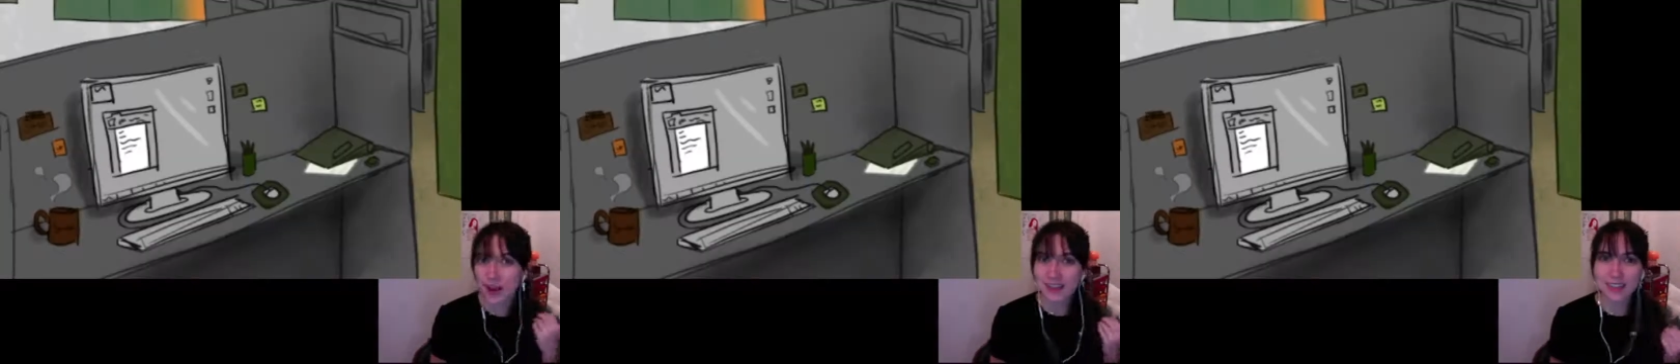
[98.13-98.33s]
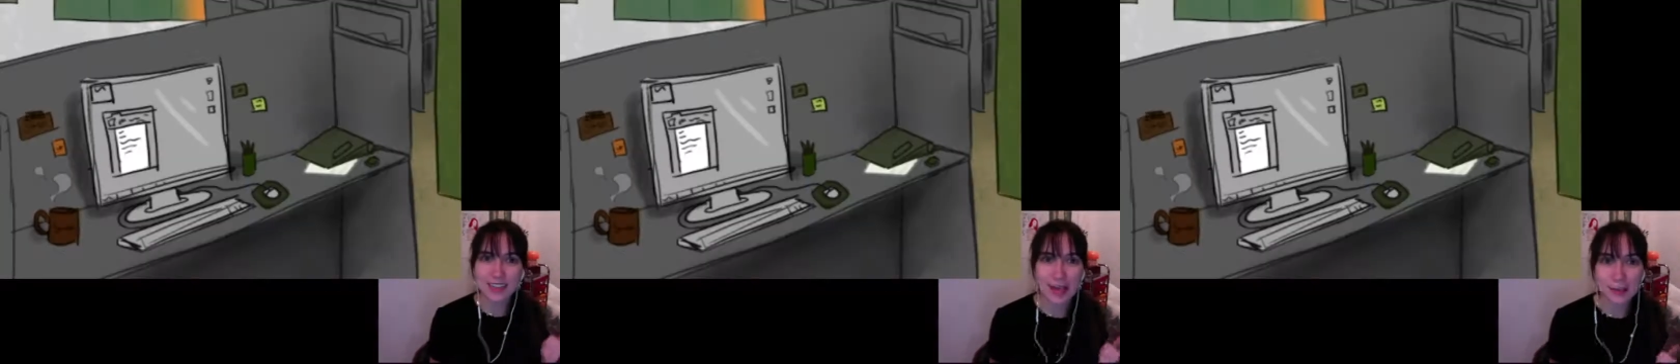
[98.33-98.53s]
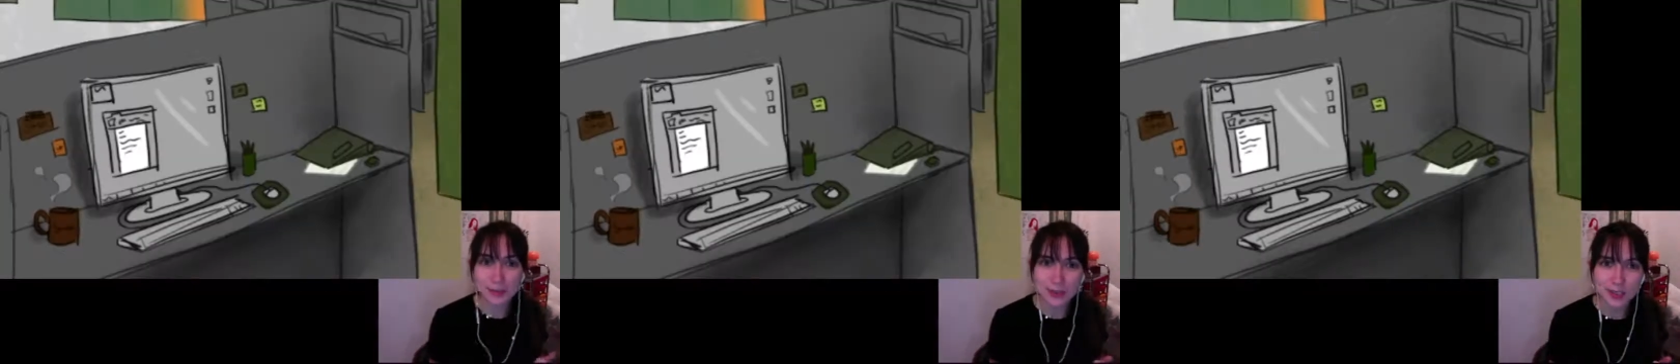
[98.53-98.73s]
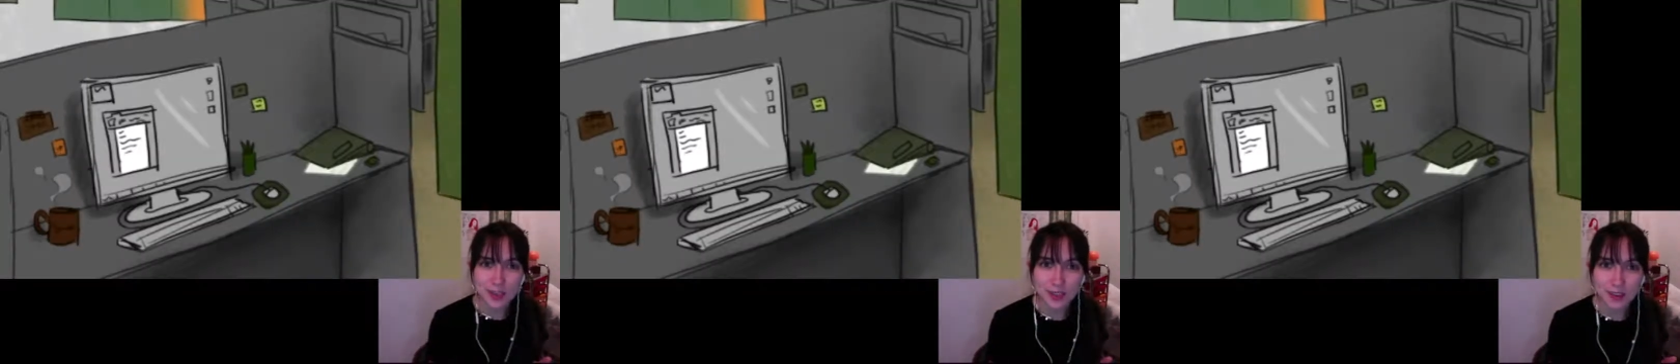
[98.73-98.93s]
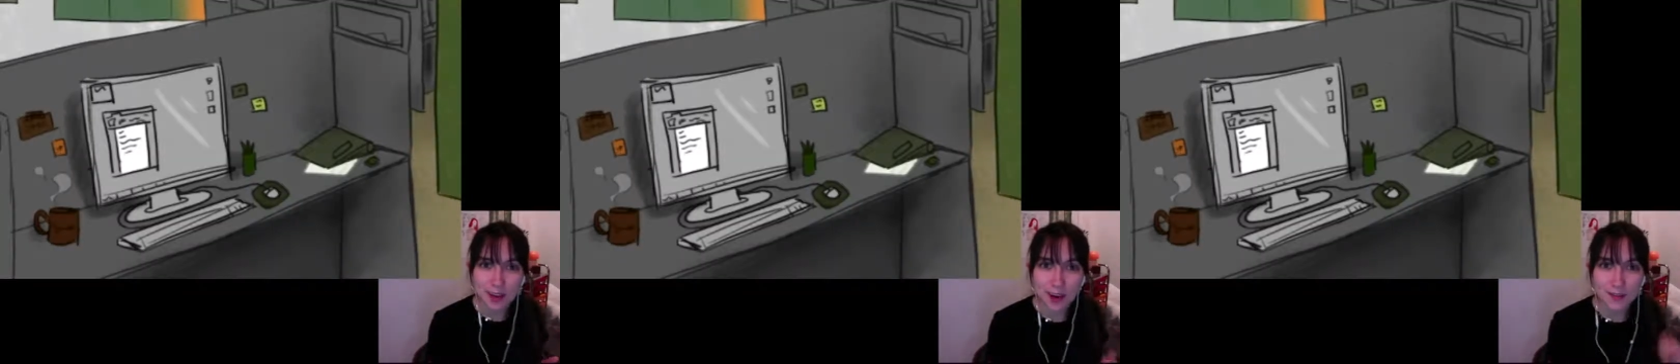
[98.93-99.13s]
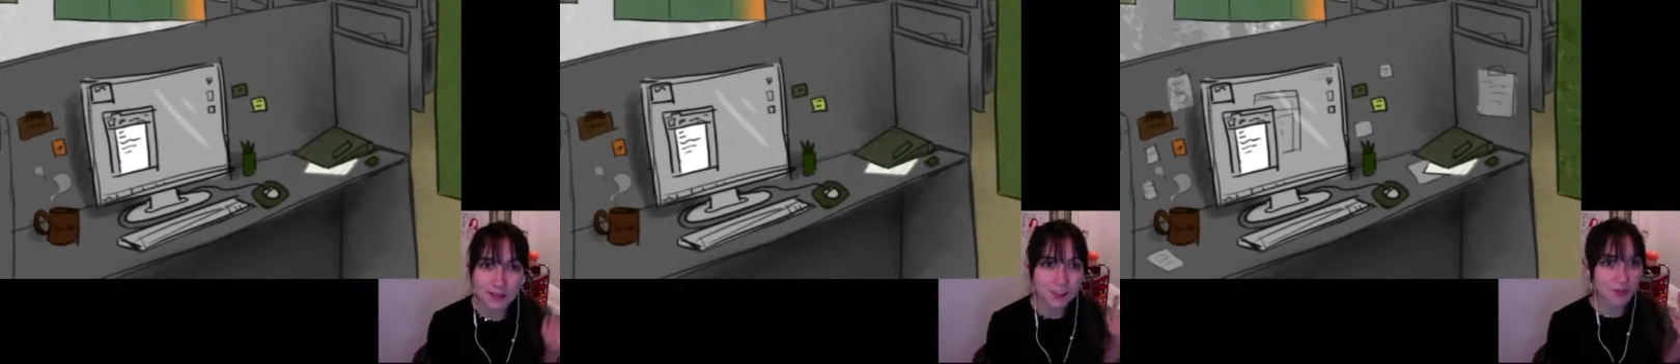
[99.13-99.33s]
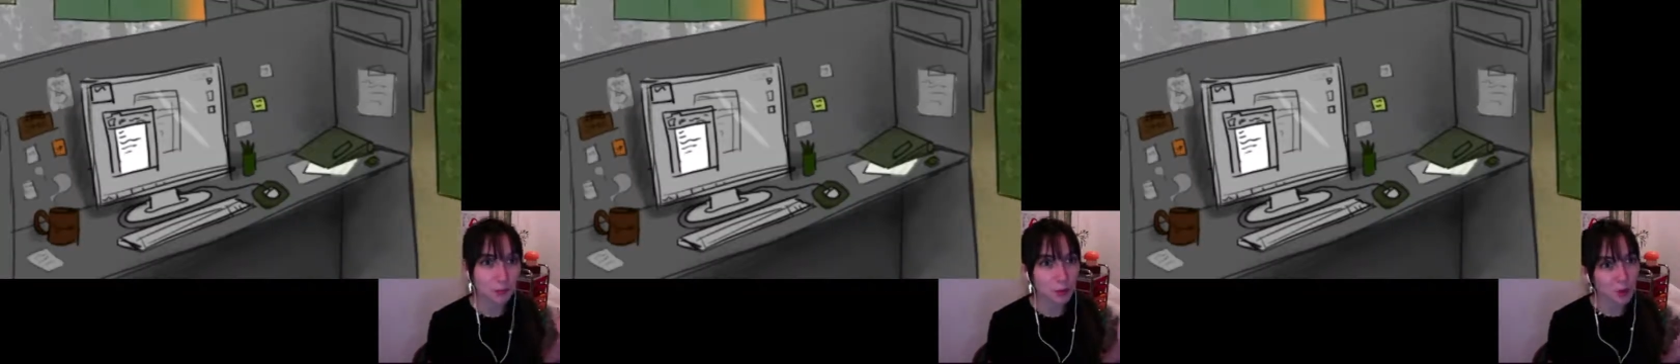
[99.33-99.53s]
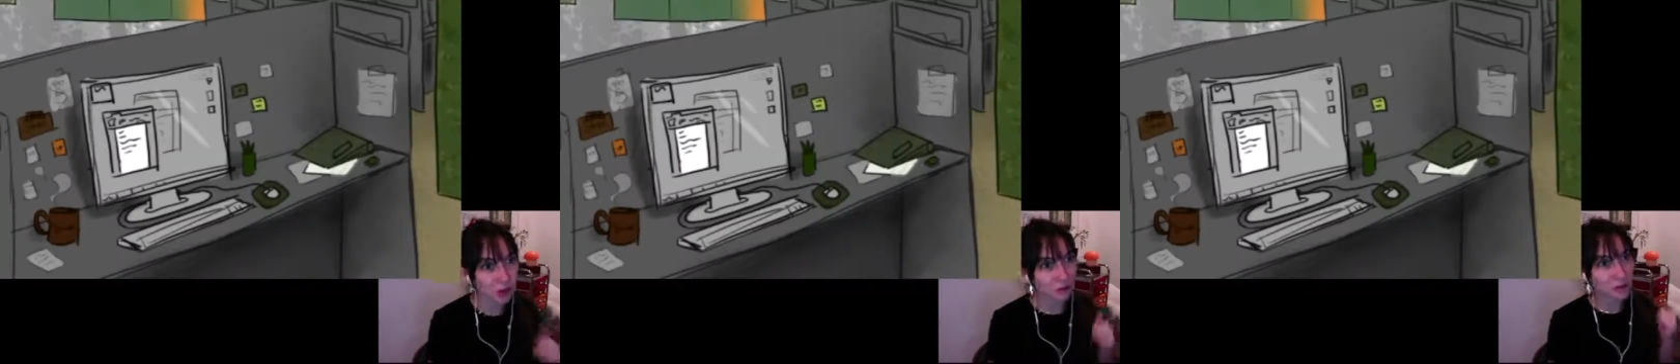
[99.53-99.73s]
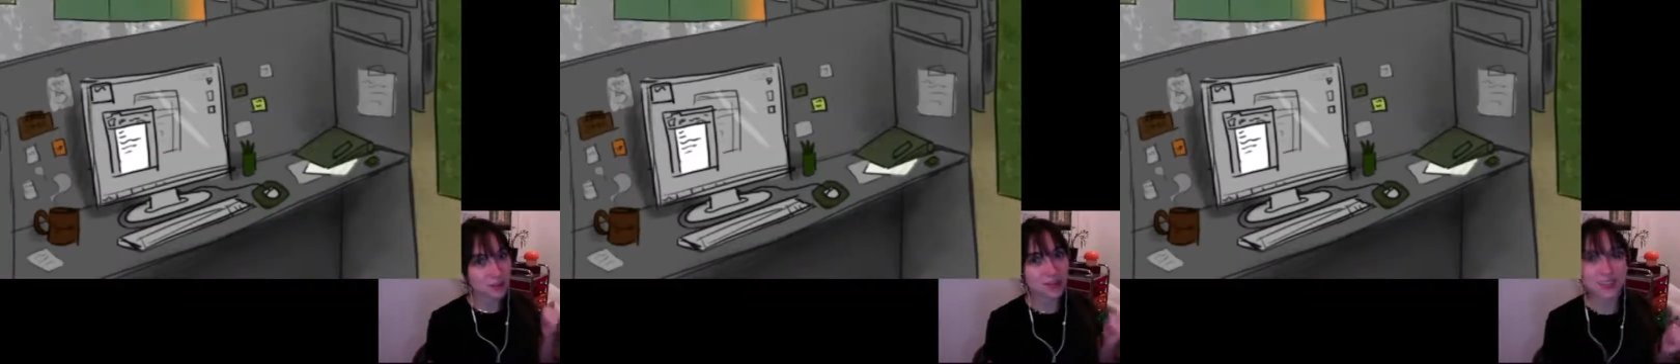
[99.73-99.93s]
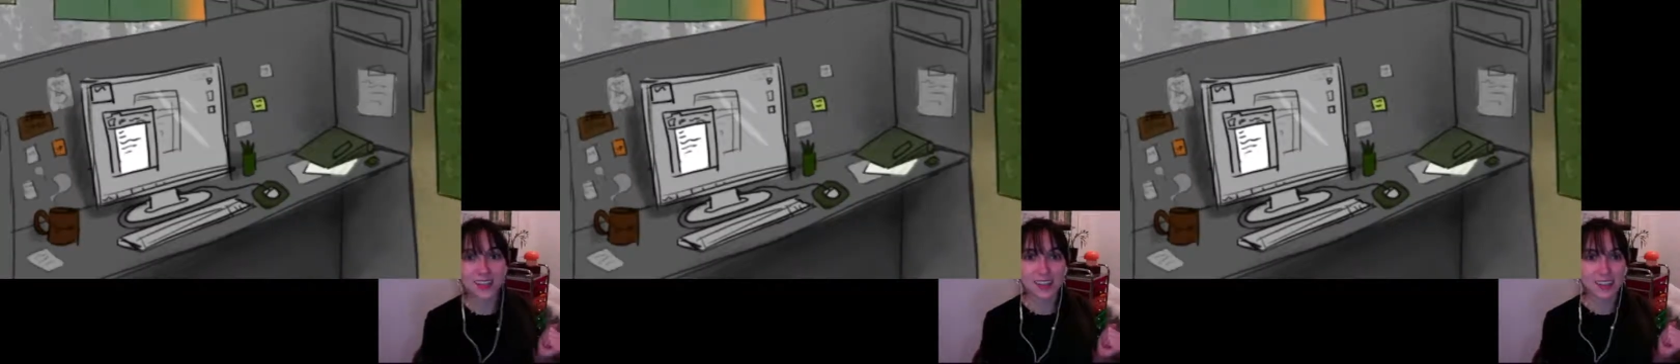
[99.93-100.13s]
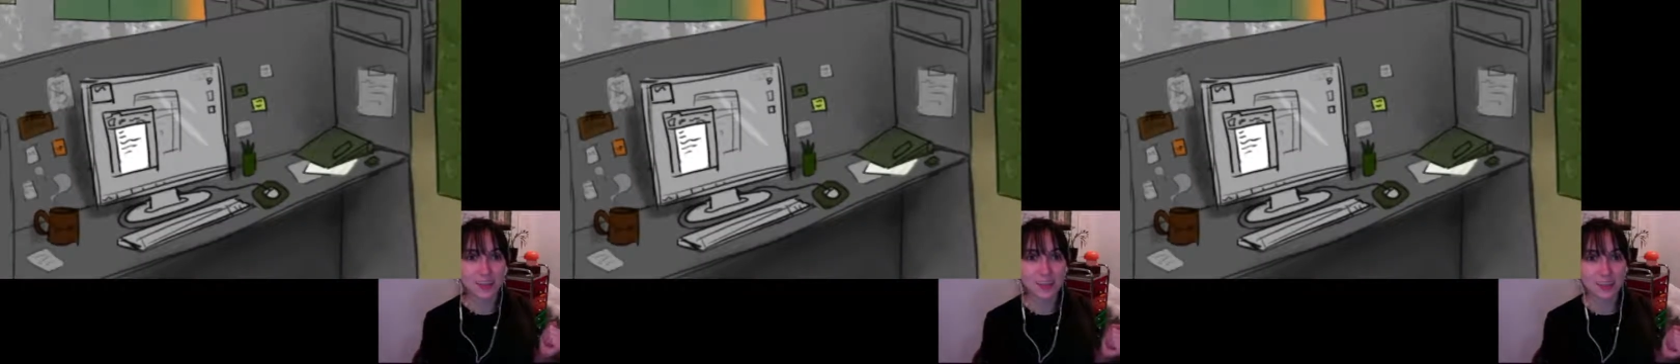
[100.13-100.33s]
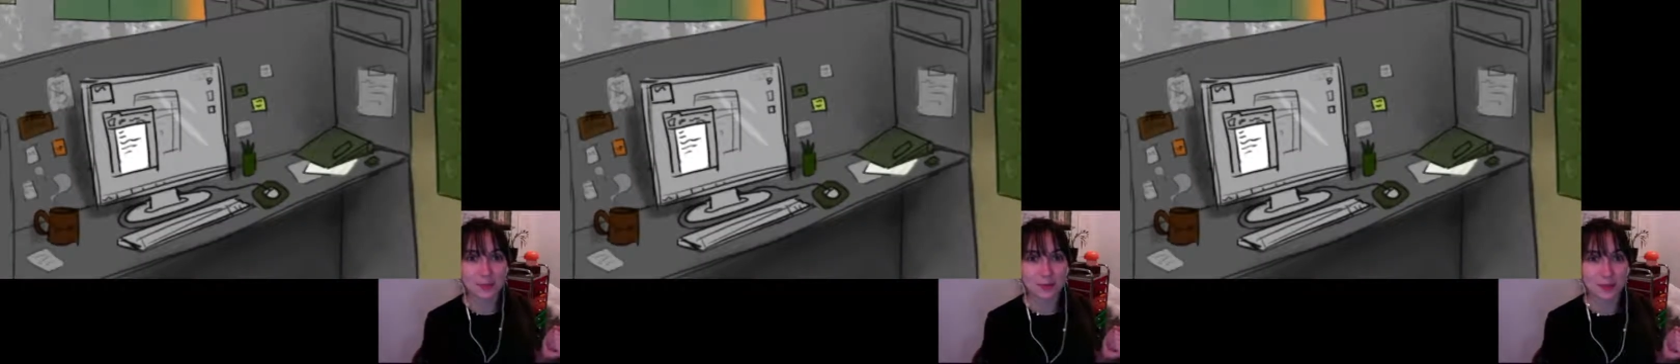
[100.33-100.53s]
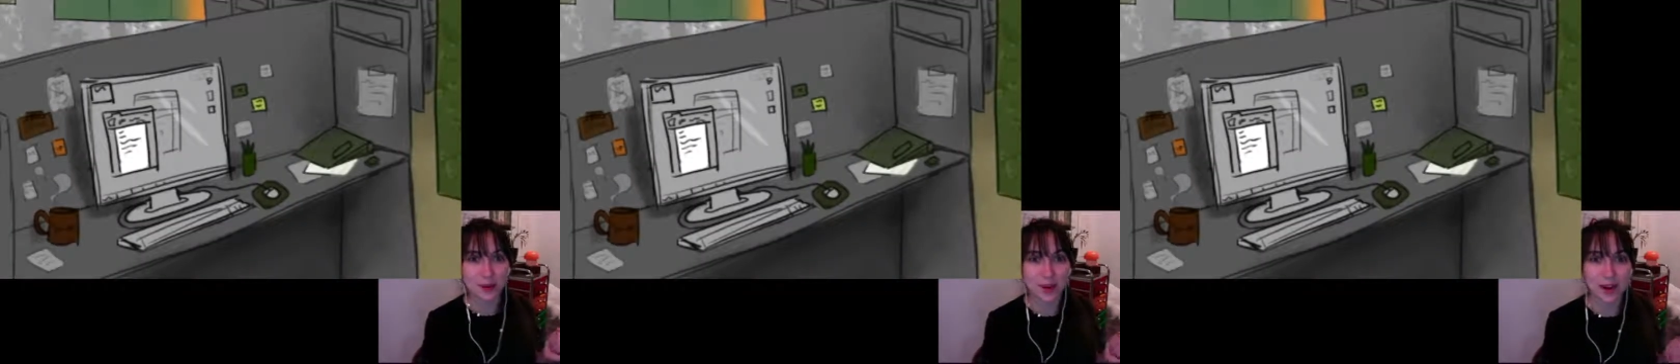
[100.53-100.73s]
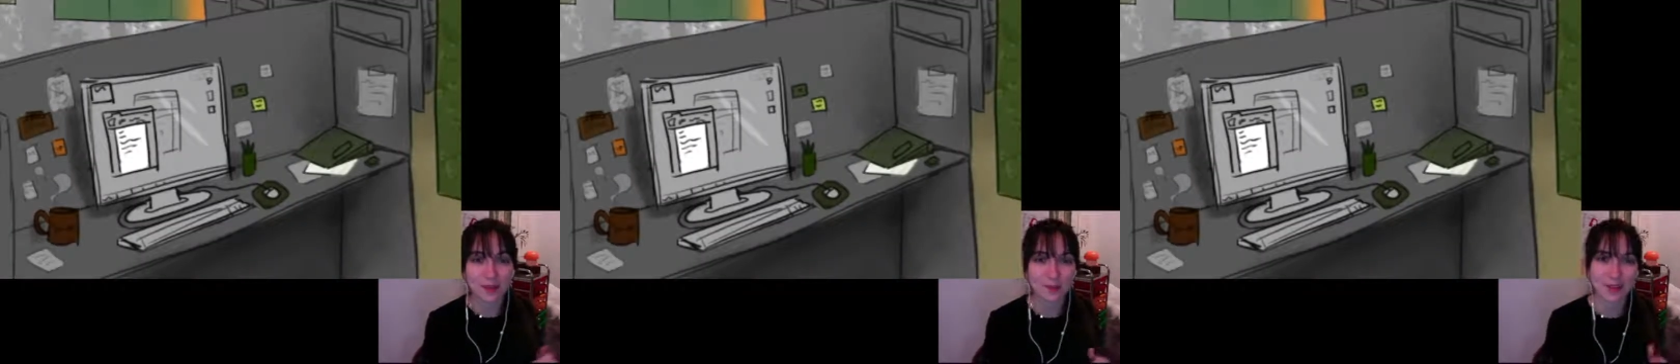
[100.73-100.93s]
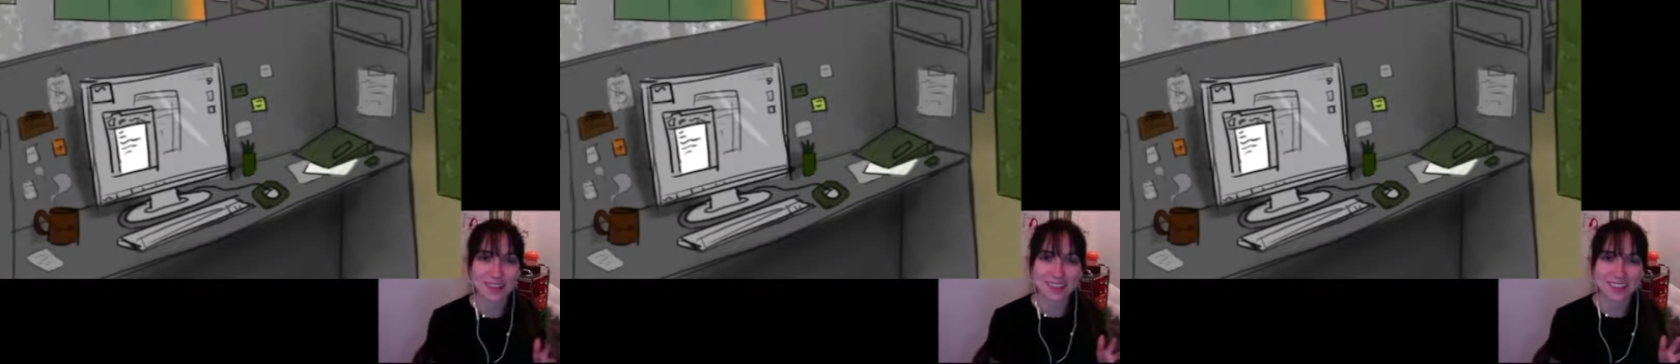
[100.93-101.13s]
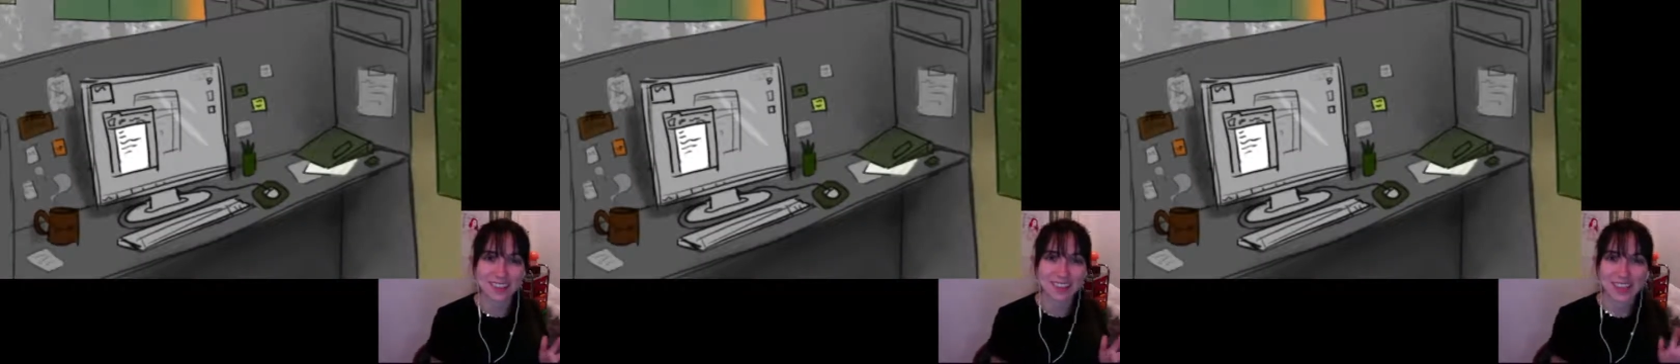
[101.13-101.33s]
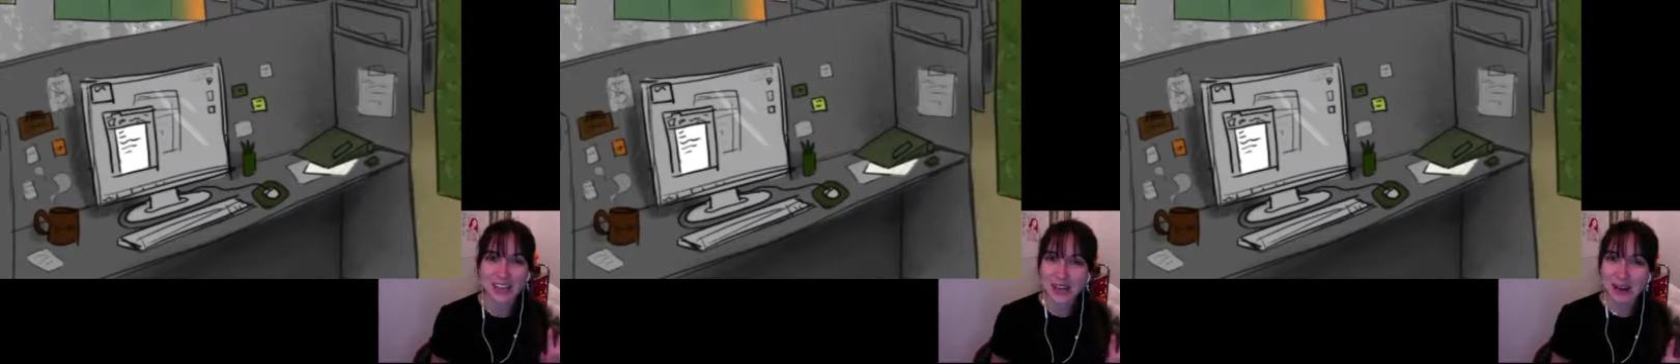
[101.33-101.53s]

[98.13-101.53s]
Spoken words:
time goes on in the office, more and more sticky notes get put on because